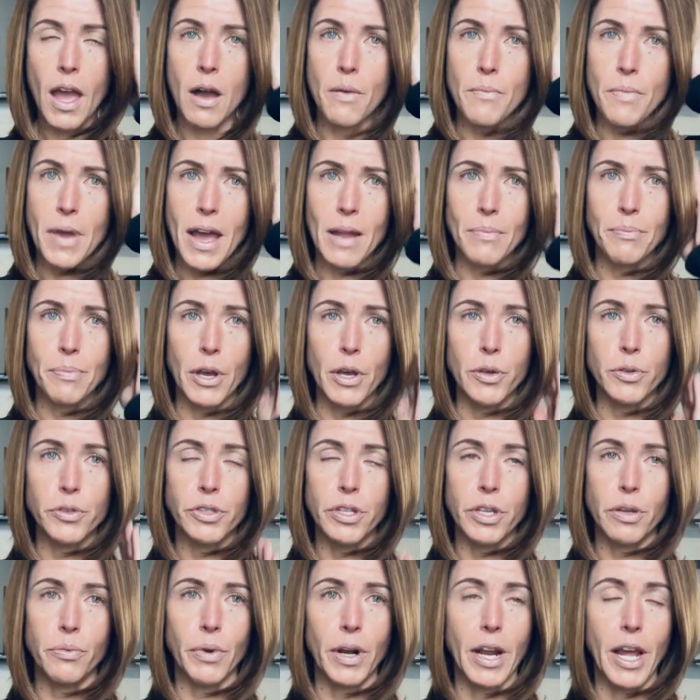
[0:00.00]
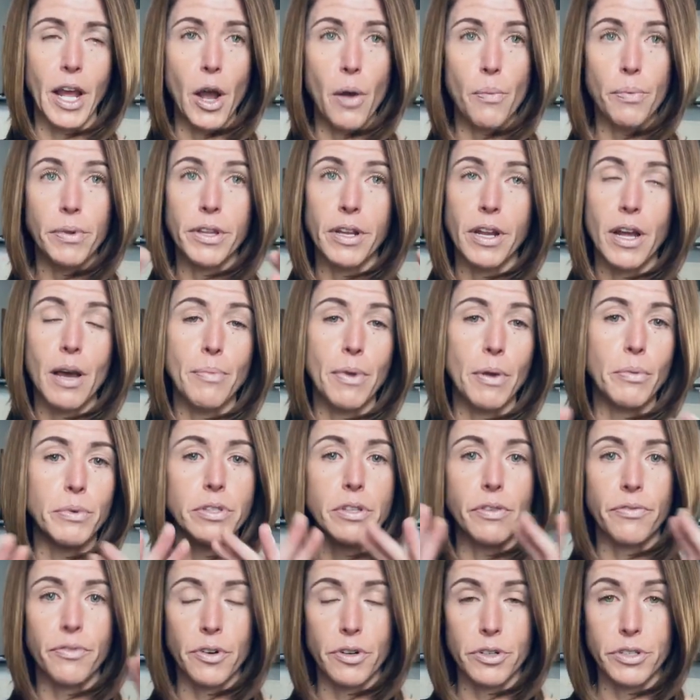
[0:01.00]
had posted. When I opened it up, it was
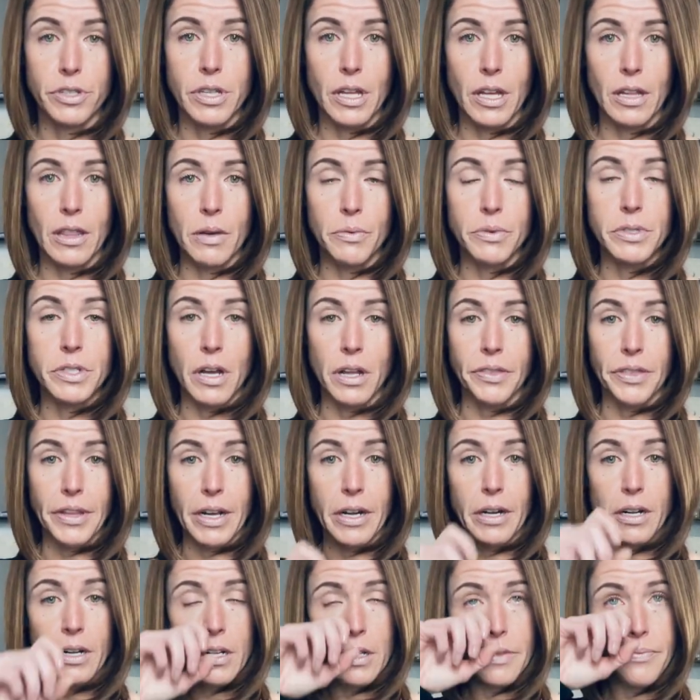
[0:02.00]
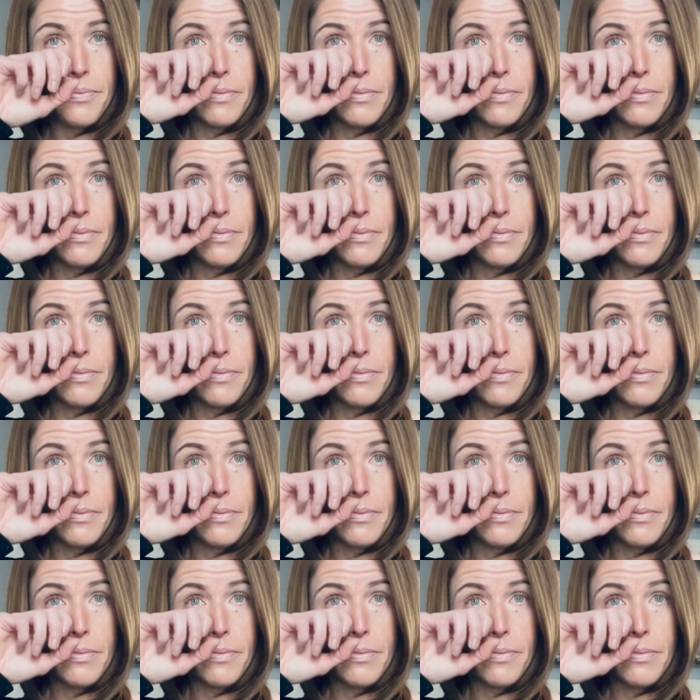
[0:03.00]
the first thing that was on there.